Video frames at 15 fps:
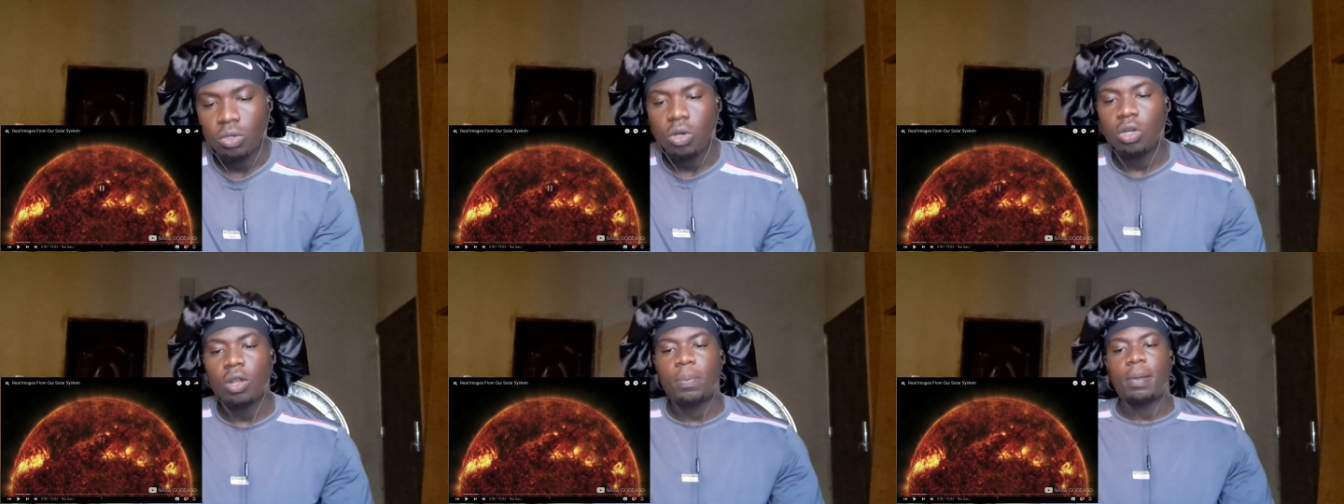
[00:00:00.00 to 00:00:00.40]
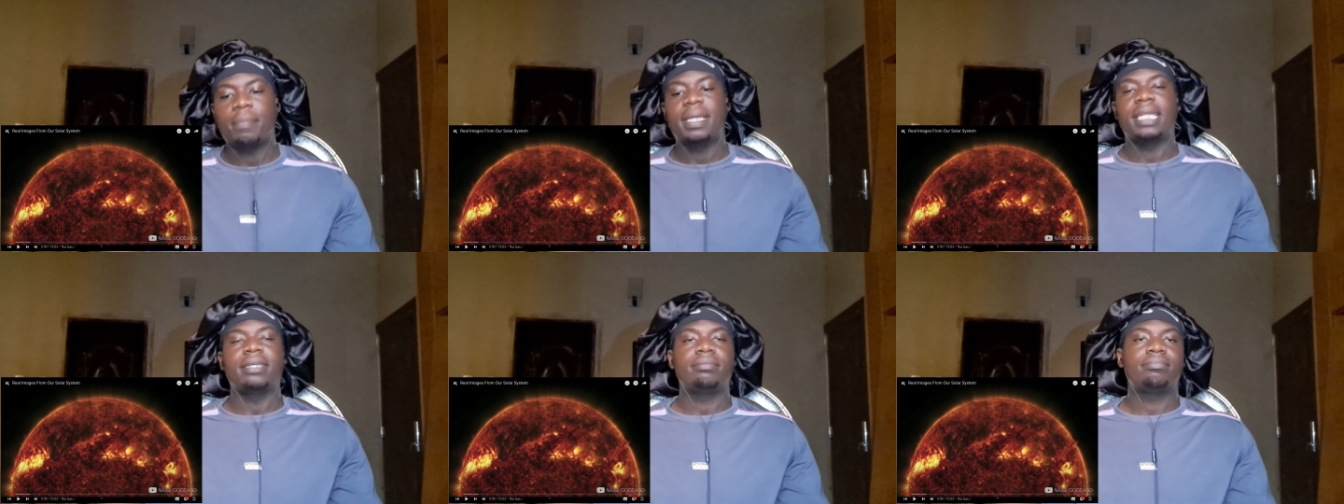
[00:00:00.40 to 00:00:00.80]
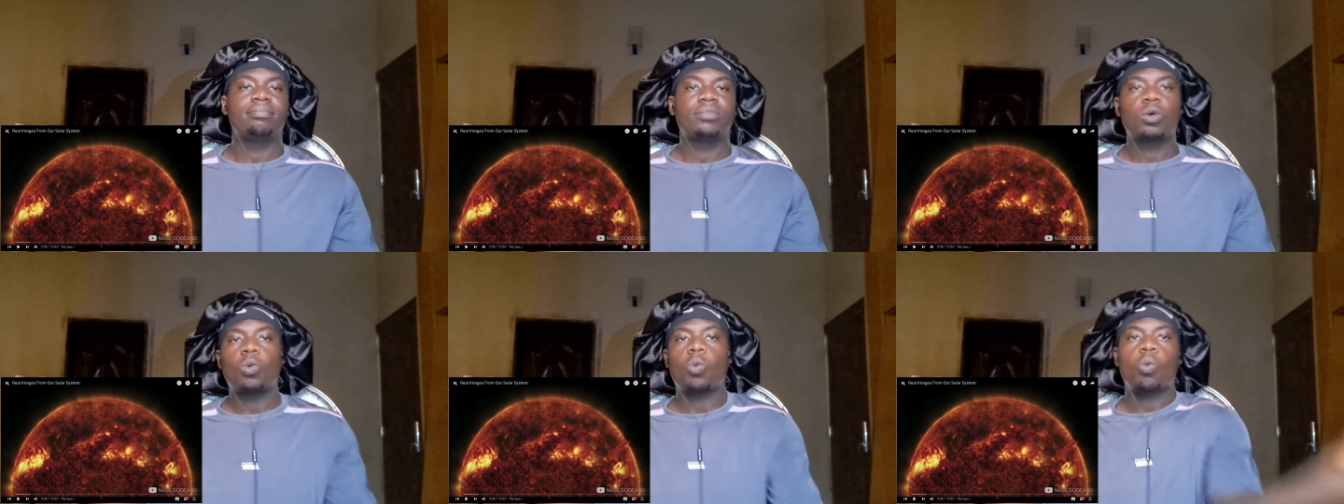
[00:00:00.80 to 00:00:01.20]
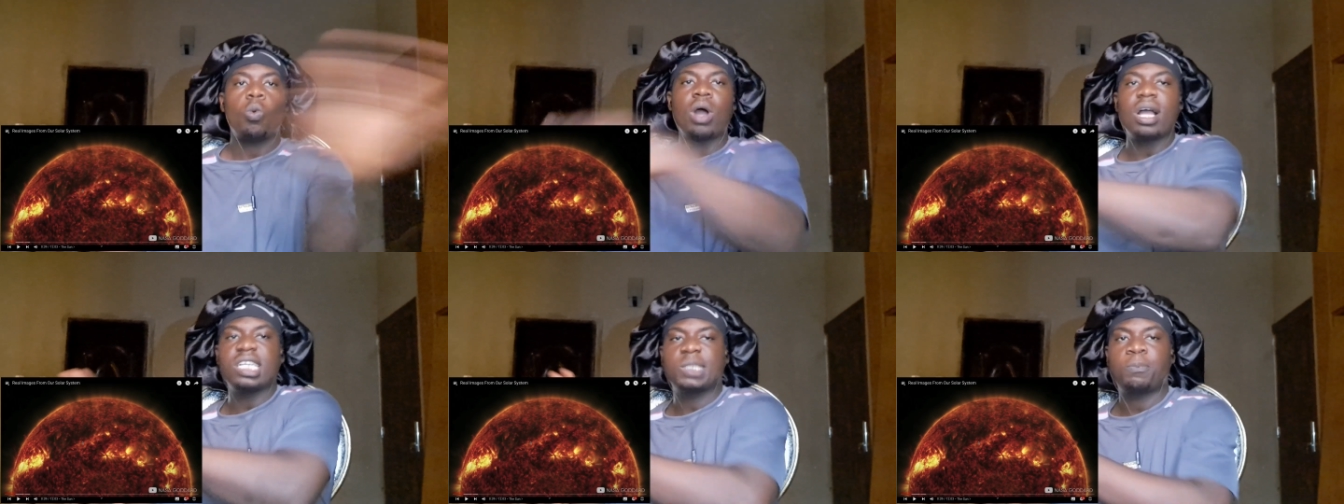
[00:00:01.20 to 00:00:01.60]
Hold up a minute.
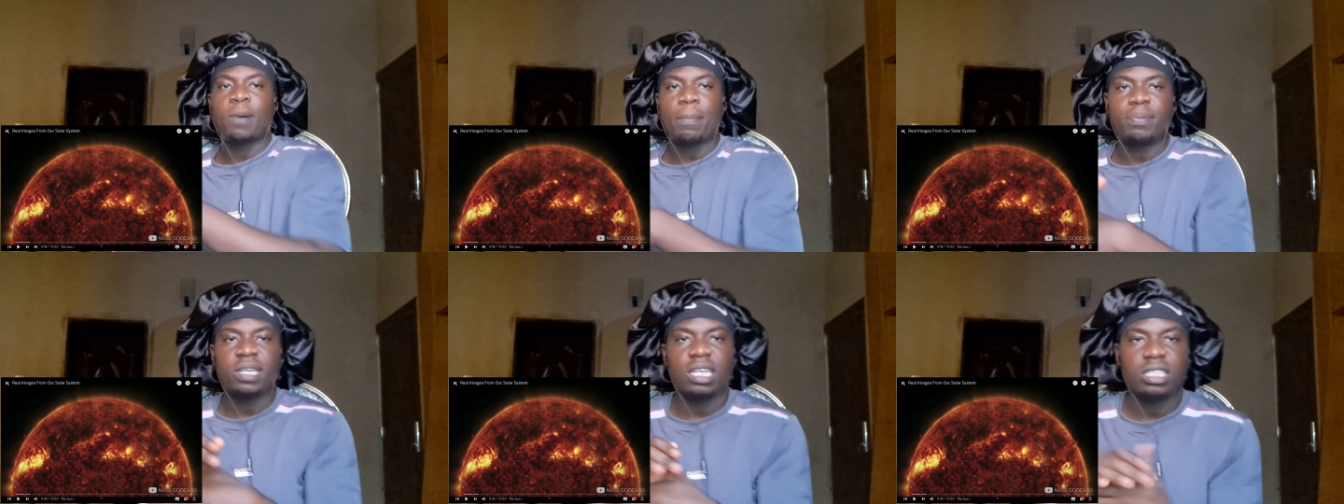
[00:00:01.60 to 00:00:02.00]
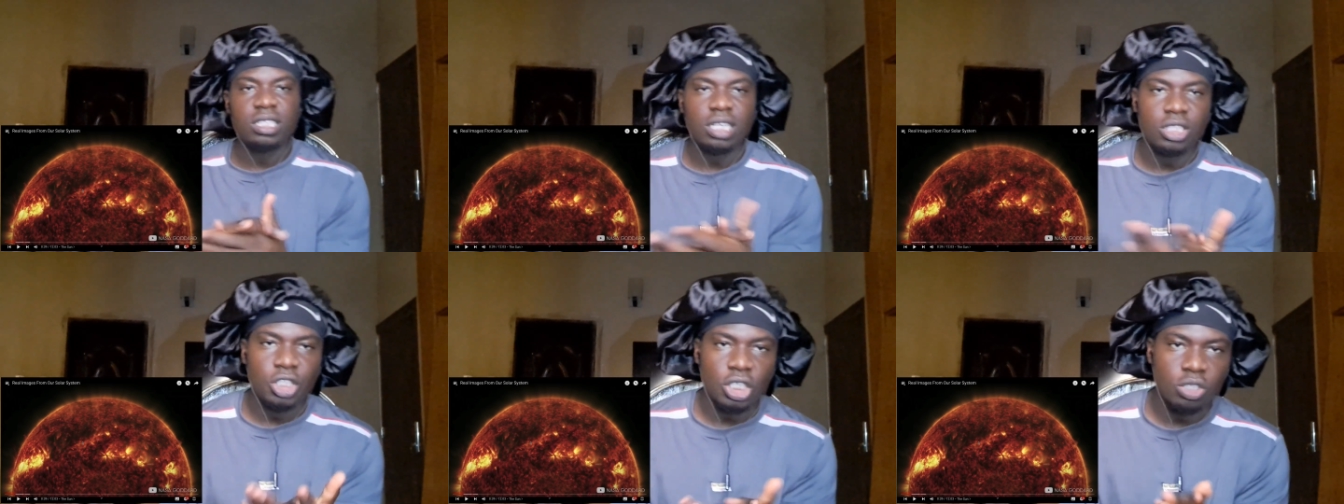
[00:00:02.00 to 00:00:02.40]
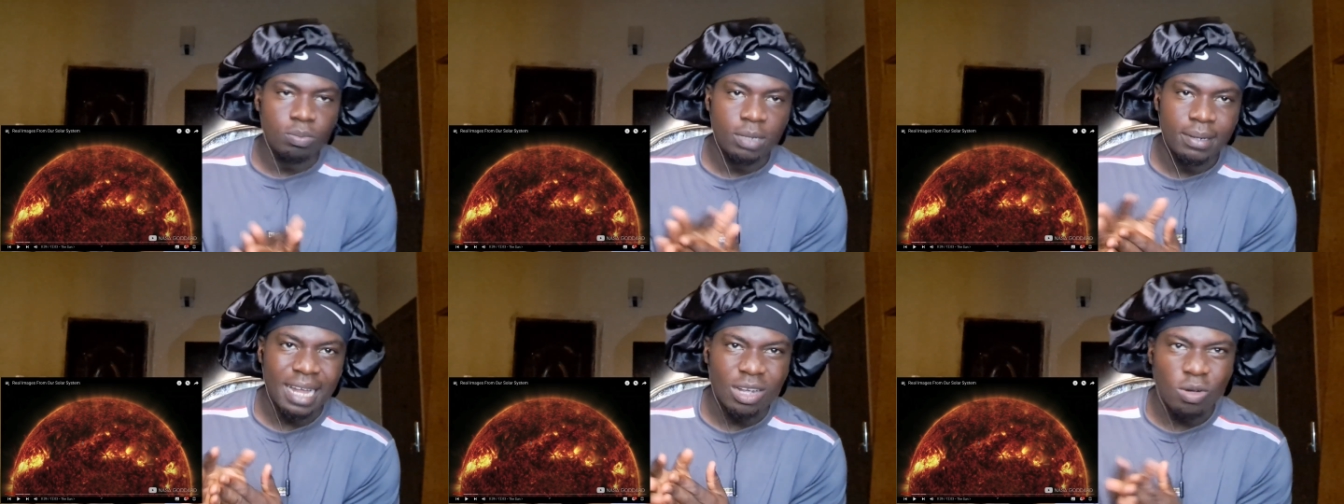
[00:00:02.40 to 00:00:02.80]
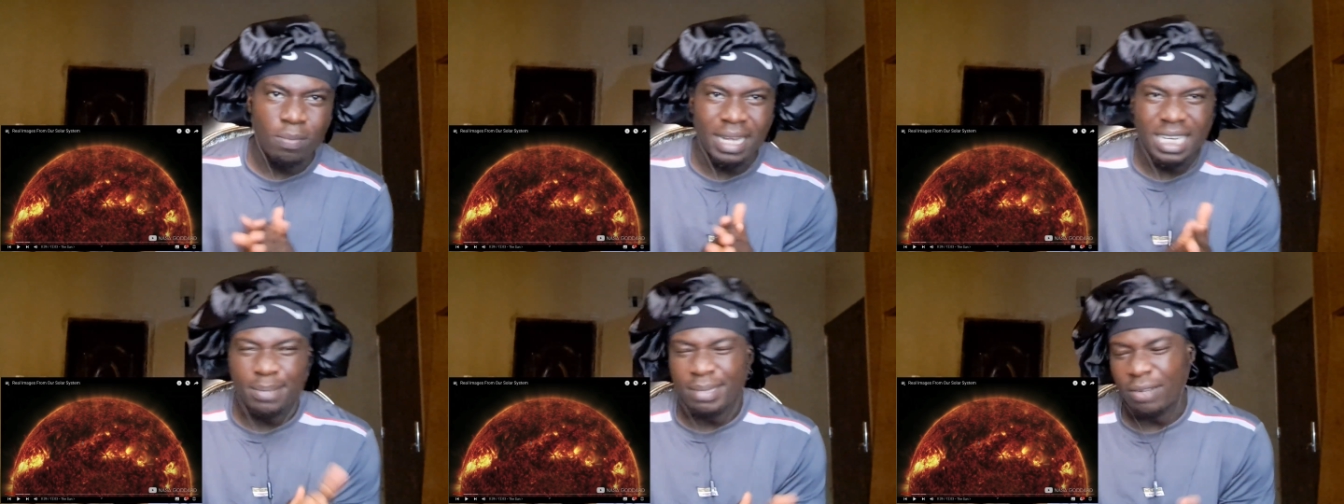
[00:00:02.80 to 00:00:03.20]
What is popping, ladies and gentlemen? I go
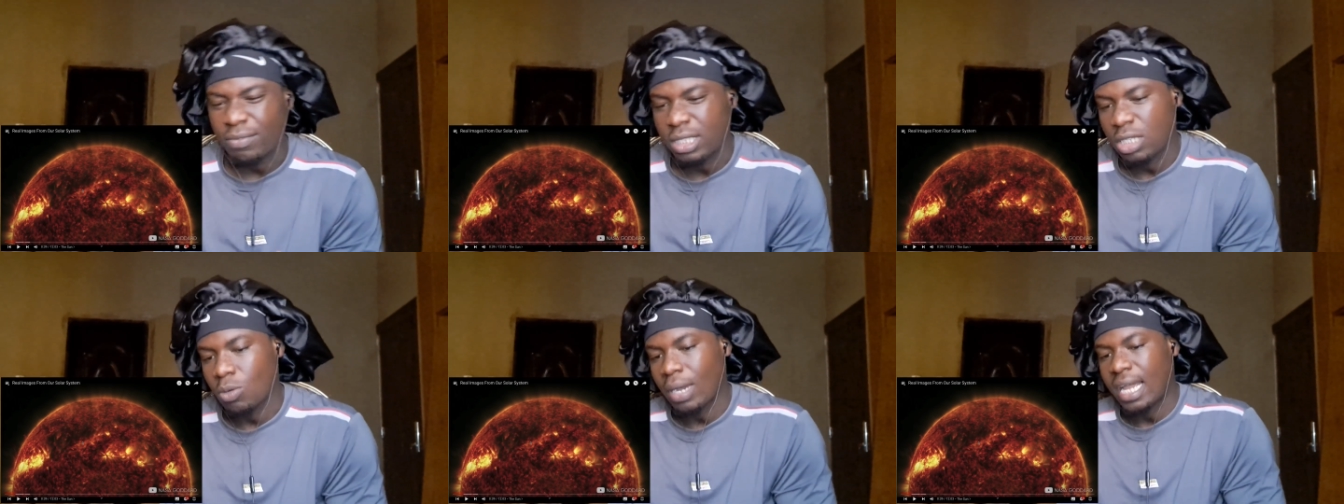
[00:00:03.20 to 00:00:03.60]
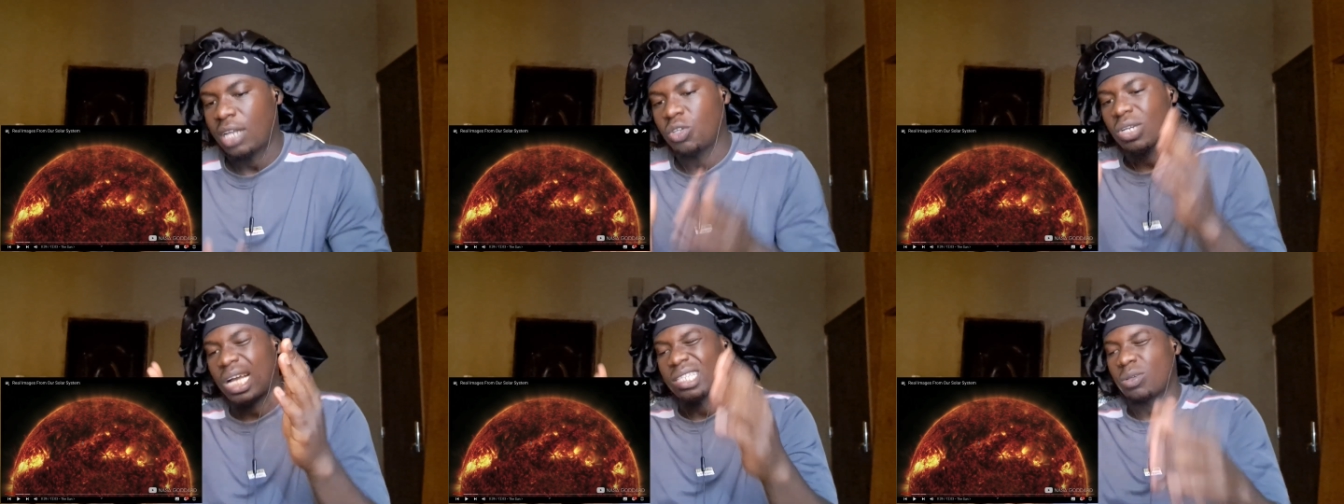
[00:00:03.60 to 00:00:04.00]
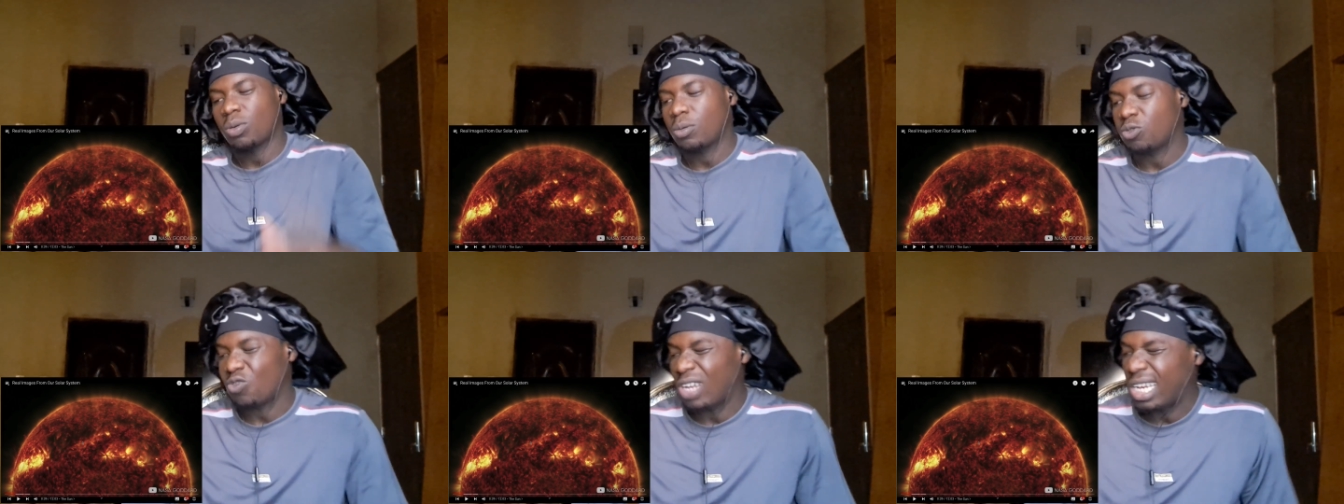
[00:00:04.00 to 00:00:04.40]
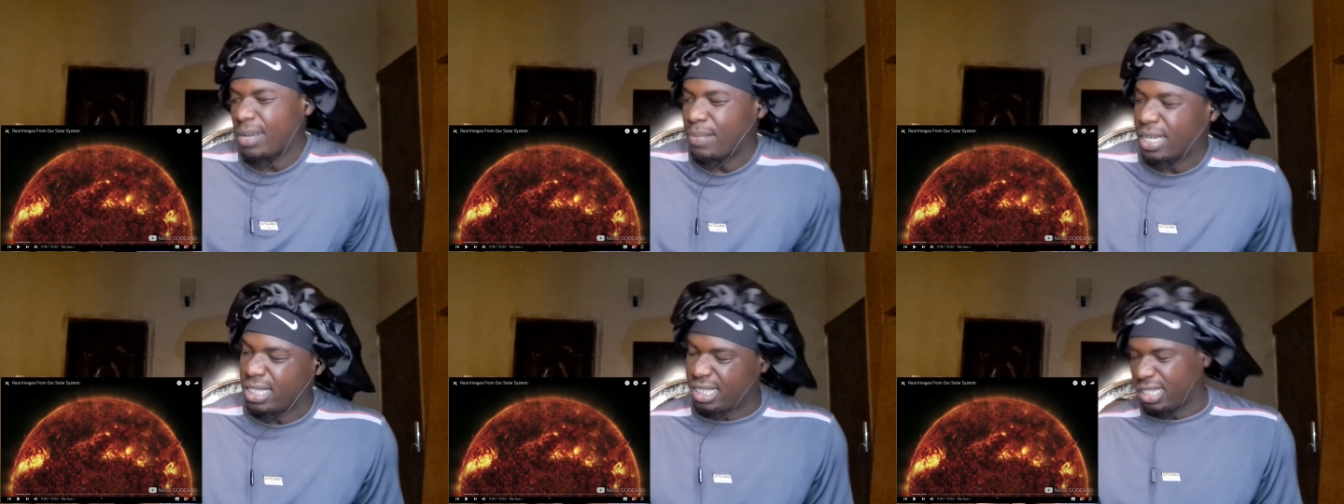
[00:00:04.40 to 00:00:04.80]
by name Gavin TY, and you guys are welcome to
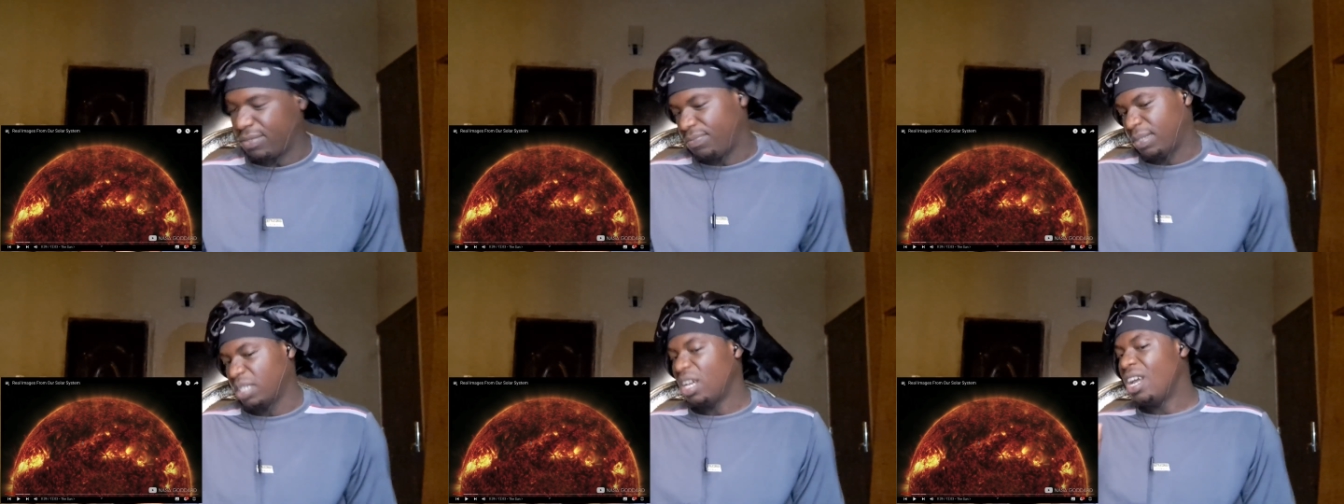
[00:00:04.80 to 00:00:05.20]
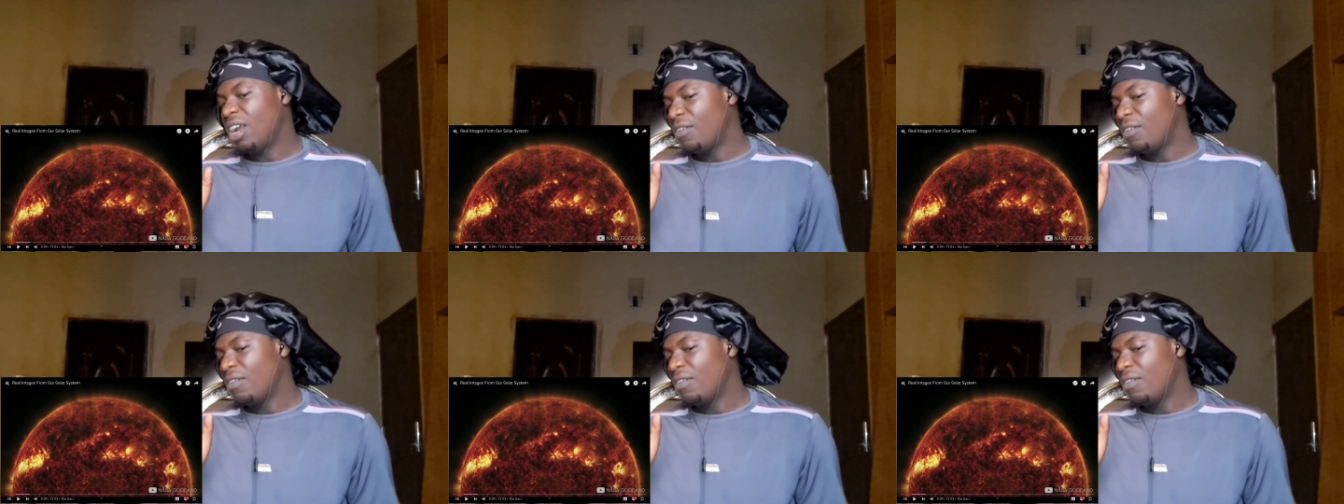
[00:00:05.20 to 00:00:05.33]
LMA TV.